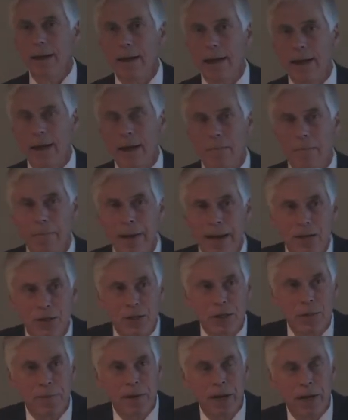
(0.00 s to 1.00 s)
And based
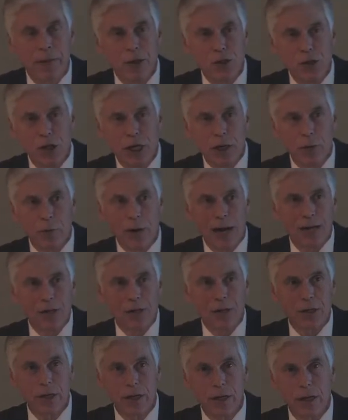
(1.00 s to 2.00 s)
upon the
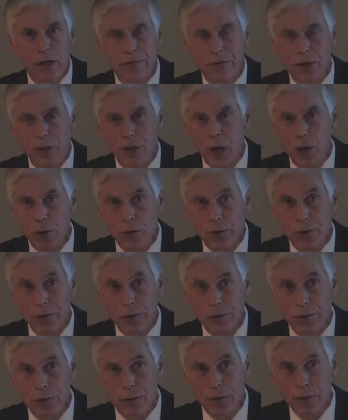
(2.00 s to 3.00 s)
generosity of the
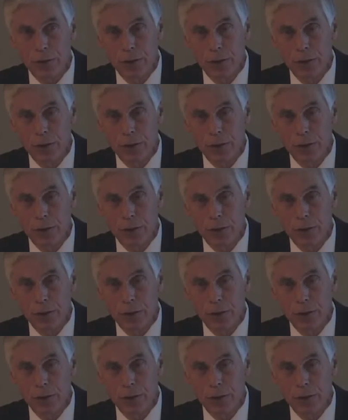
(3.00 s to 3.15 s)
donors